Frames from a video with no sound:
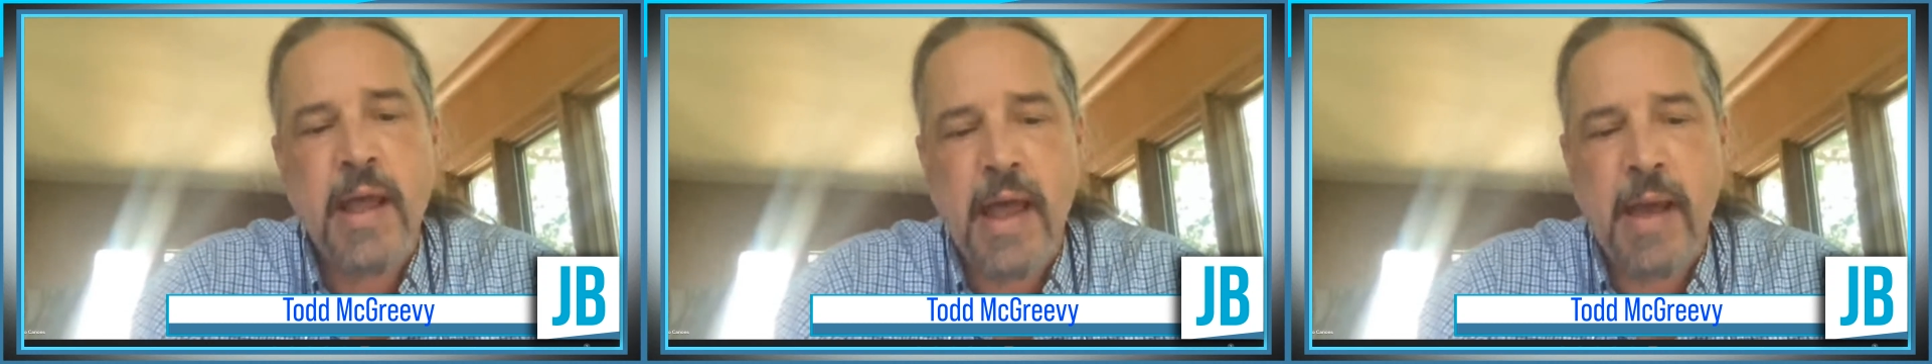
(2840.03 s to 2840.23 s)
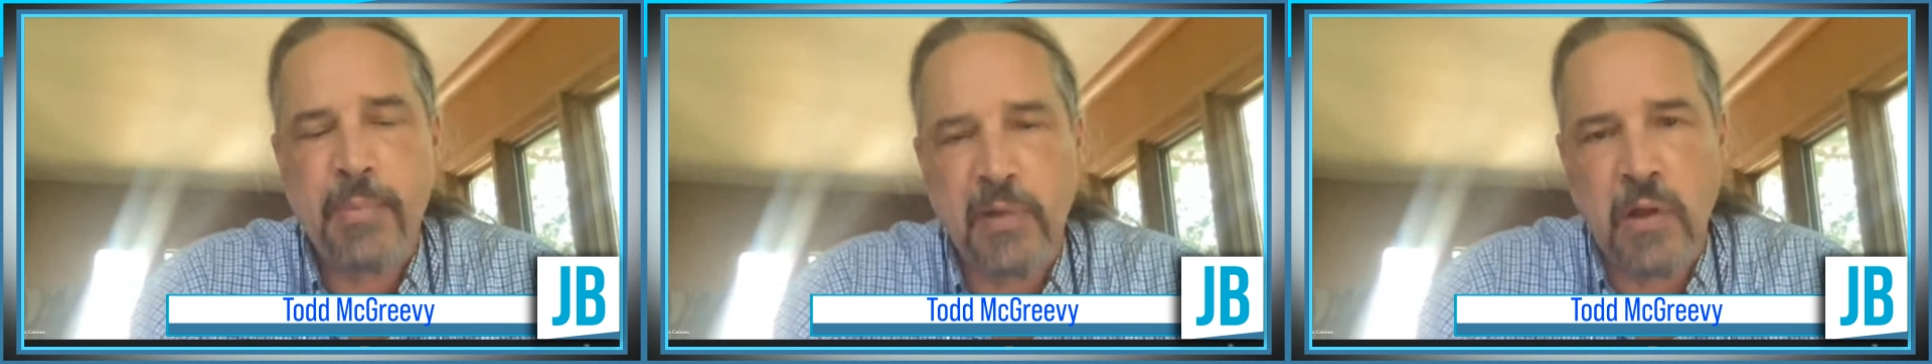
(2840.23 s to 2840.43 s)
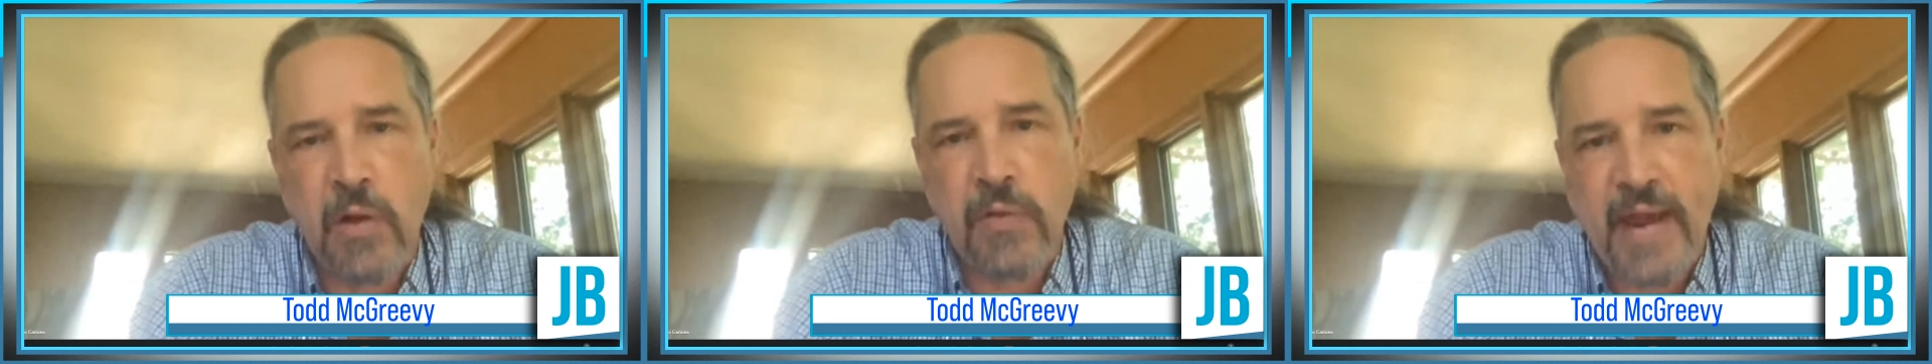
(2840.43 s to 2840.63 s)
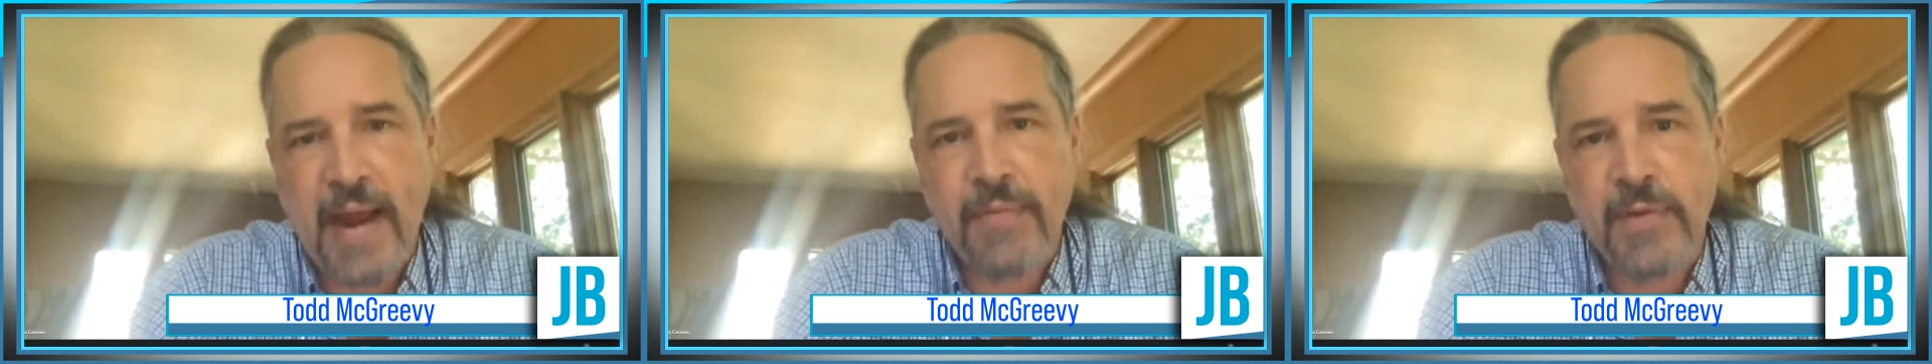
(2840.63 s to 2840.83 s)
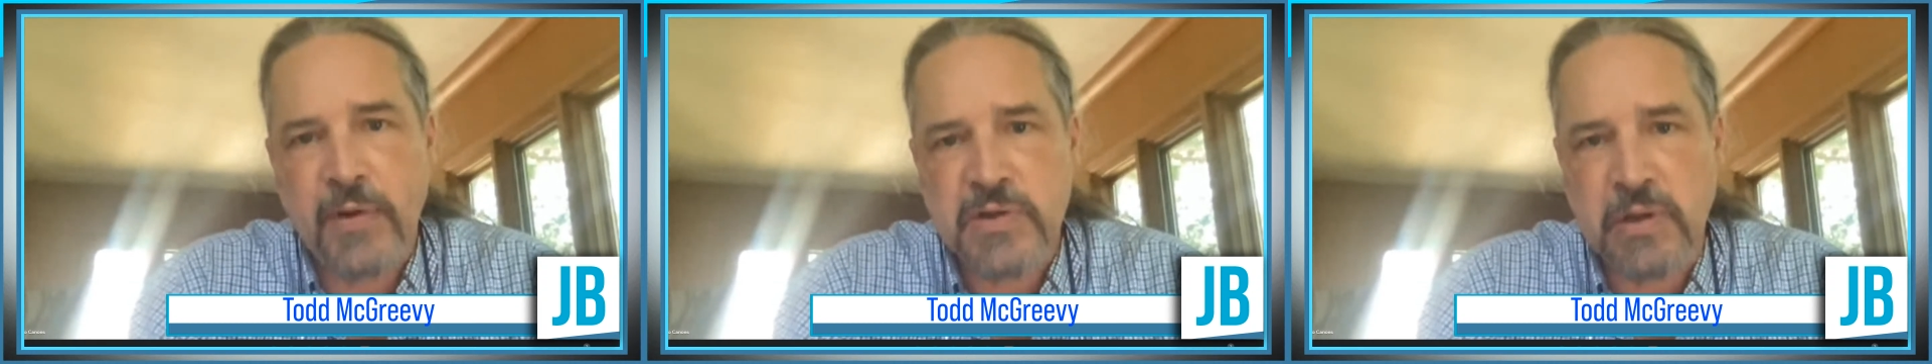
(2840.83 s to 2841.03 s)
And below
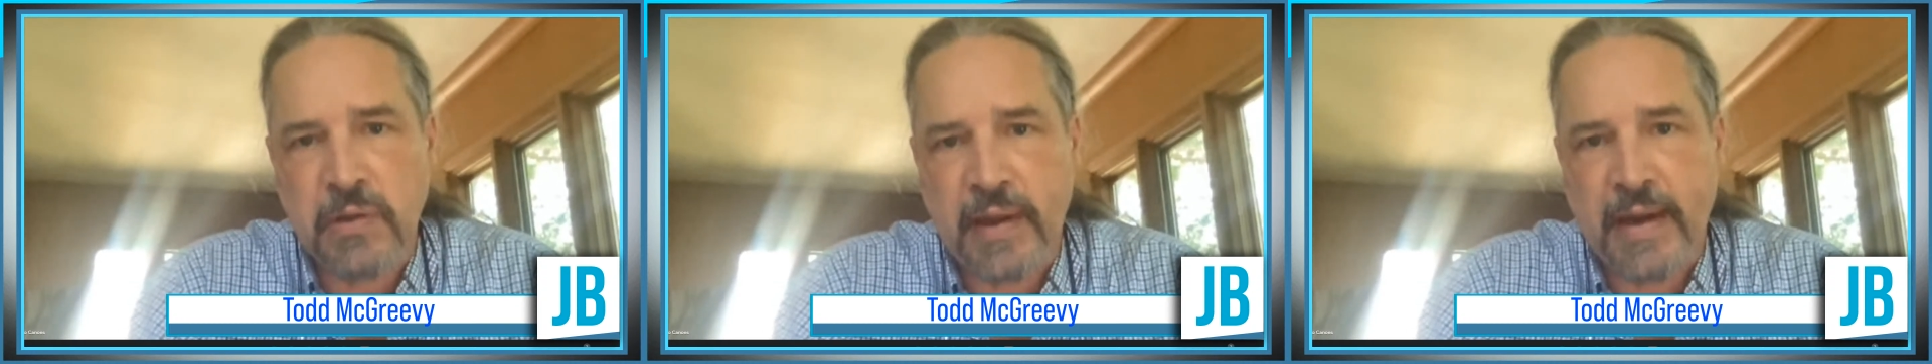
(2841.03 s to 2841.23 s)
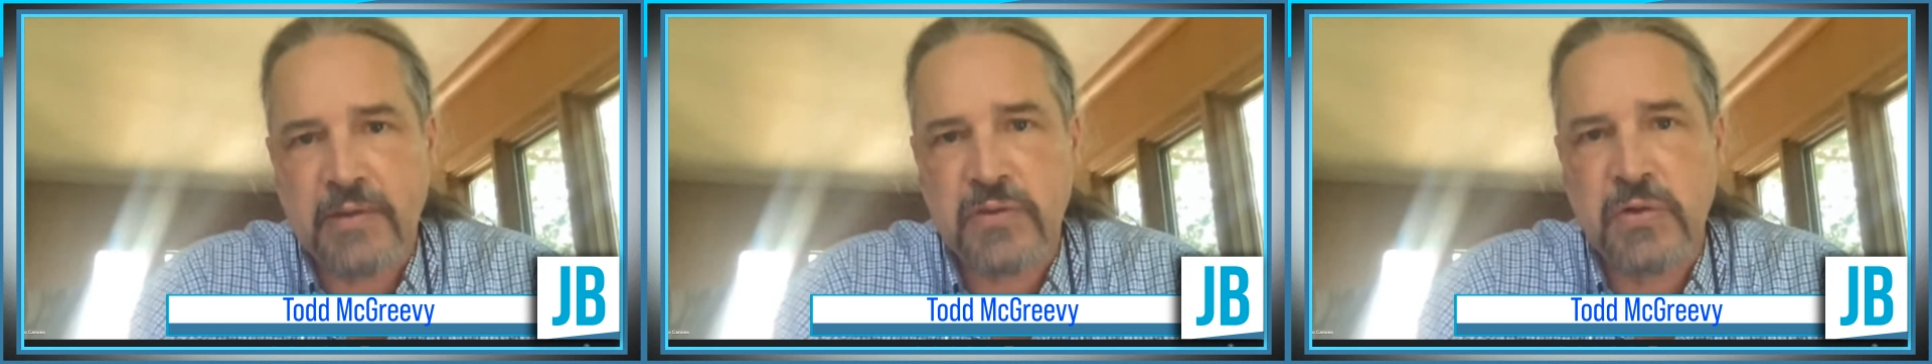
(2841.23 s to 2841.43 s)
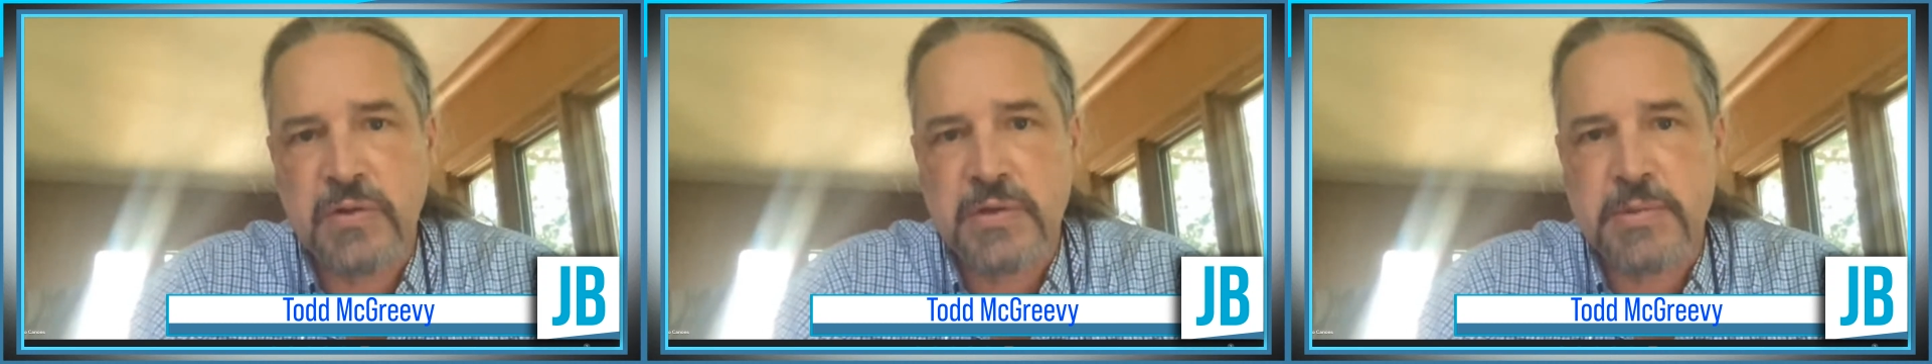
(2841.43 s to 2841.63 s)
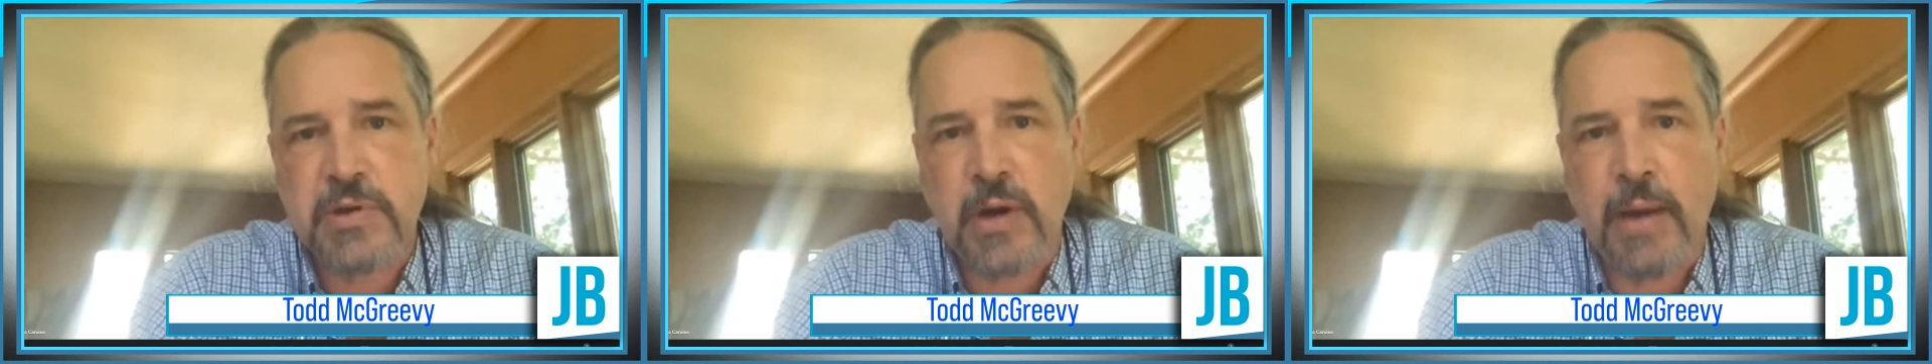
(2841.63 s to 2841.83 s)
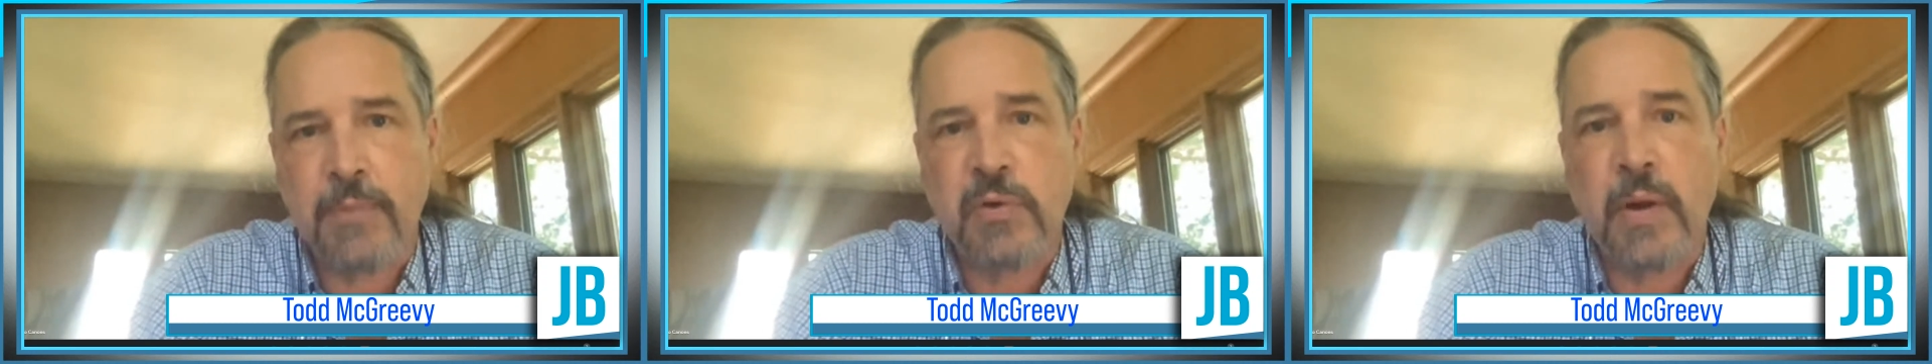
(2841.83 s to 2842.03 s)
that, there's a link to
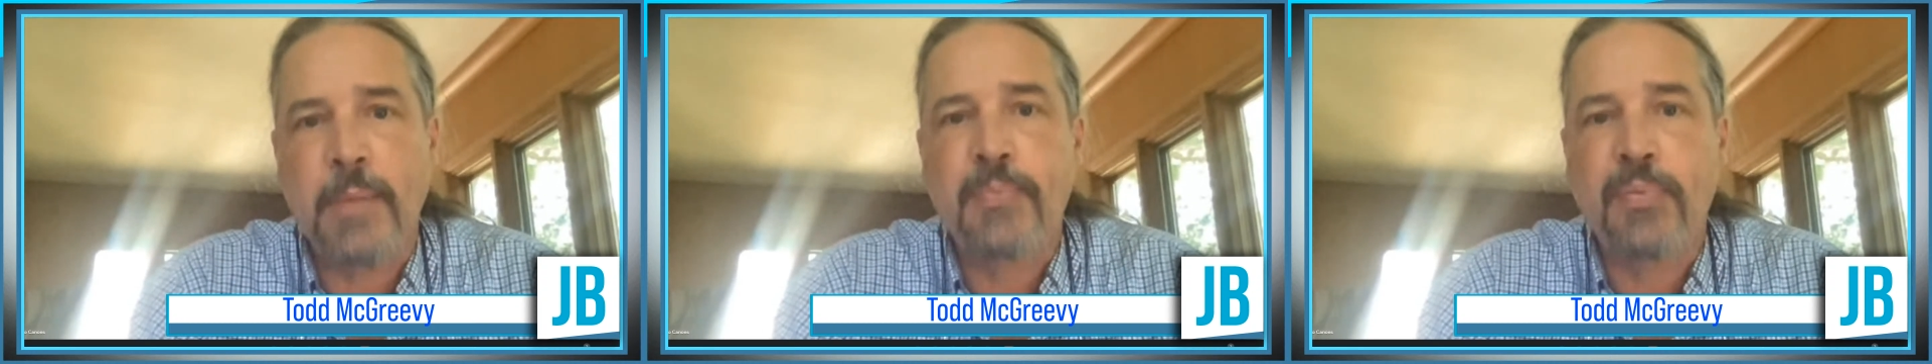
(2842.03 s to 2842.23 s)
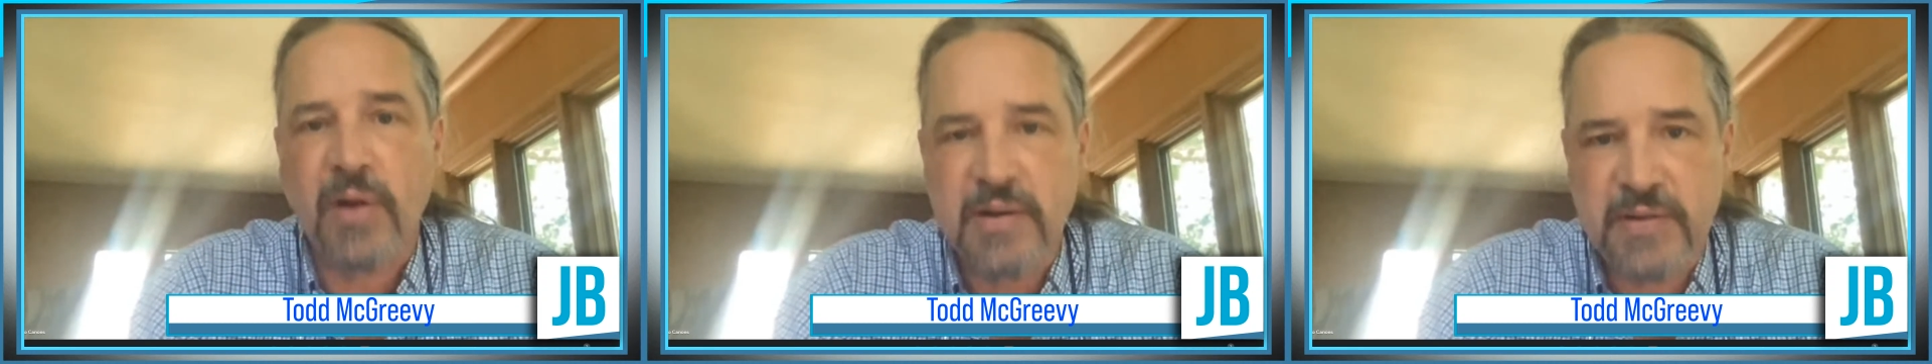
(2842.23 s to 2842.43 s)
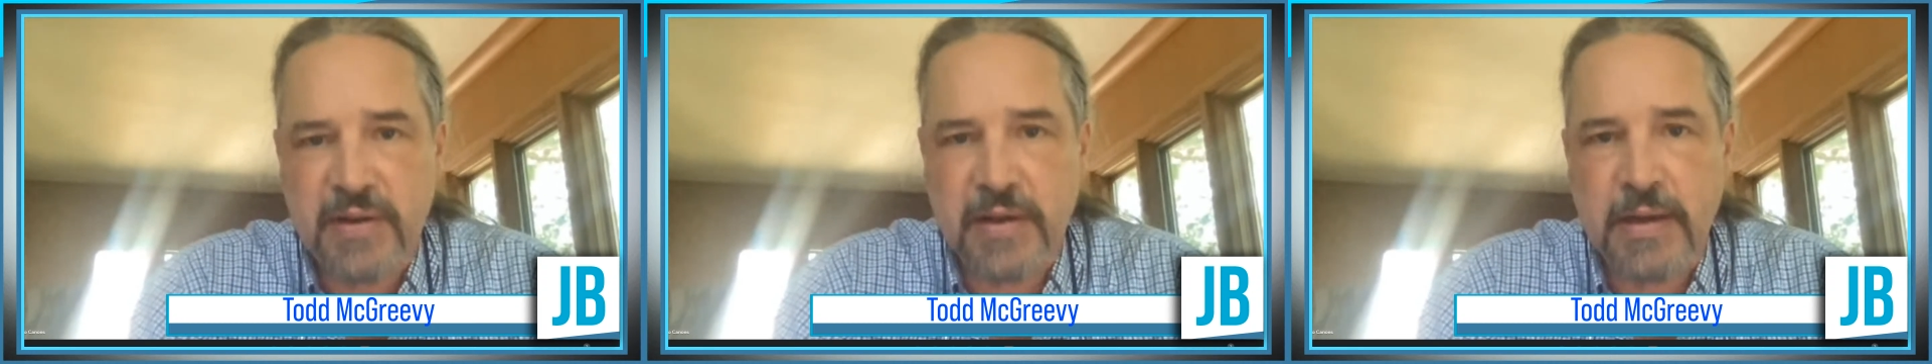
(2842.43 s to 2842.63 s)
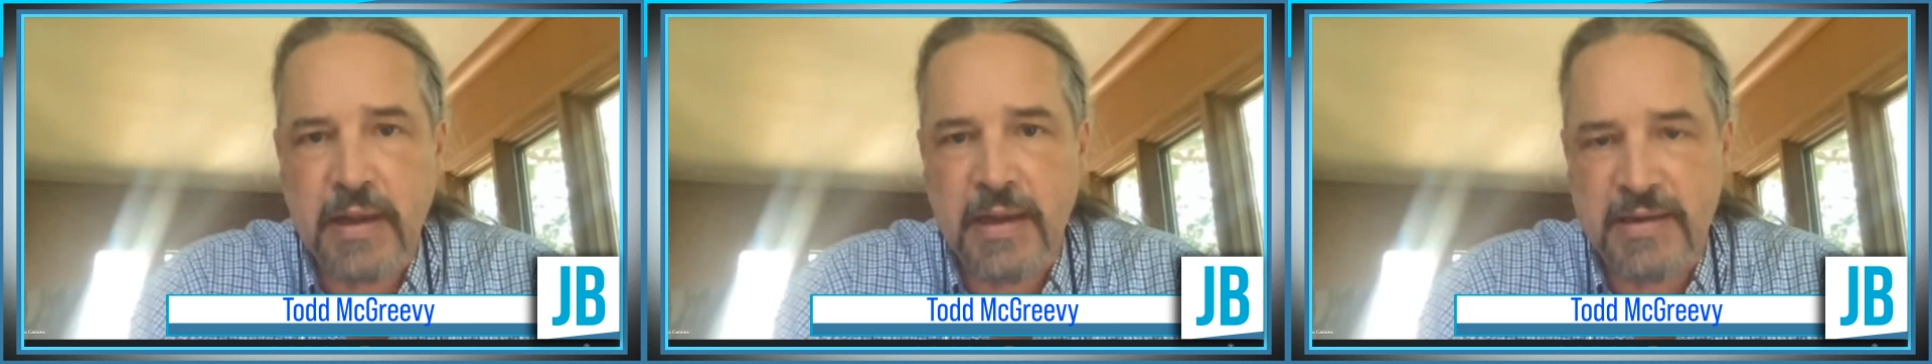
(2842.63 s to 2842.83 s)
subscribe to a printed